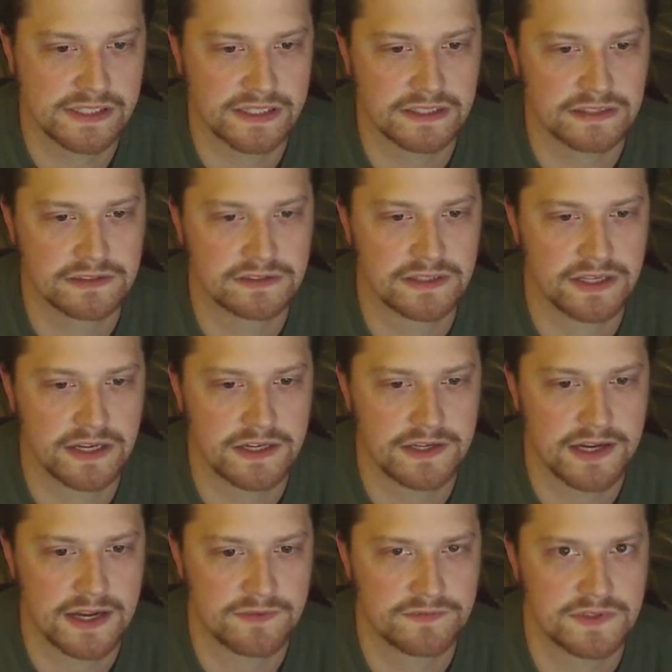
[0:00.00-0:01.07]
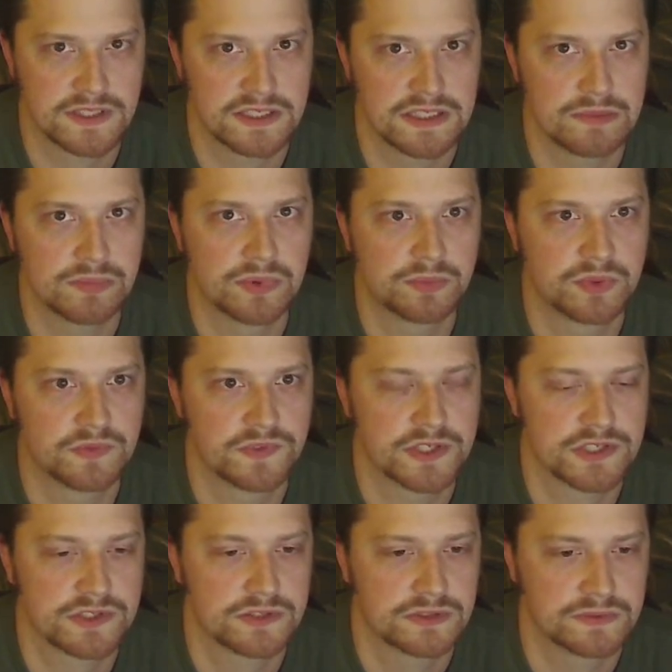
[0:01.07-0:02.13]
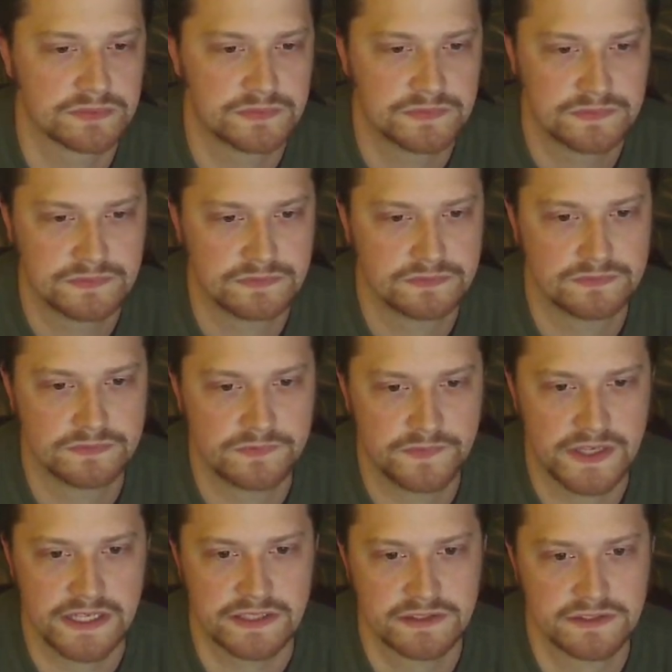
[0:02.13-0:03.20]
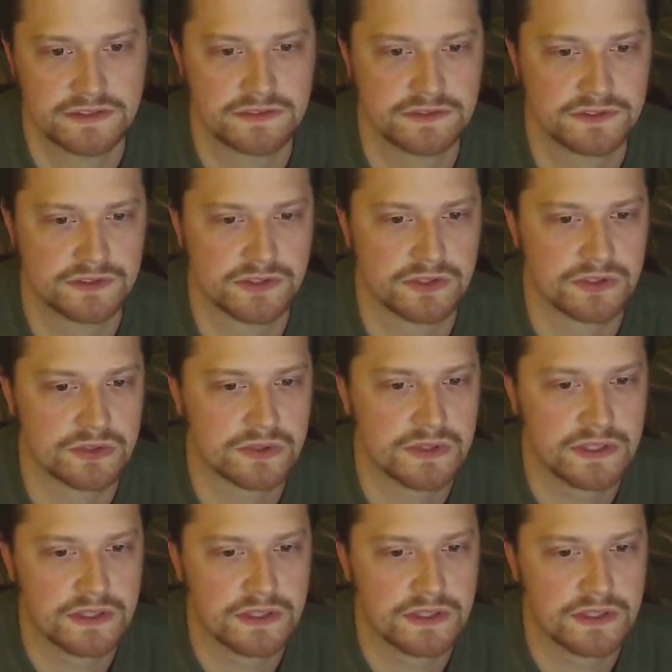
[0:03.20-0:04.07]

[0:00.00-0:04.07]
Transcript: and I have to keep a professional face. So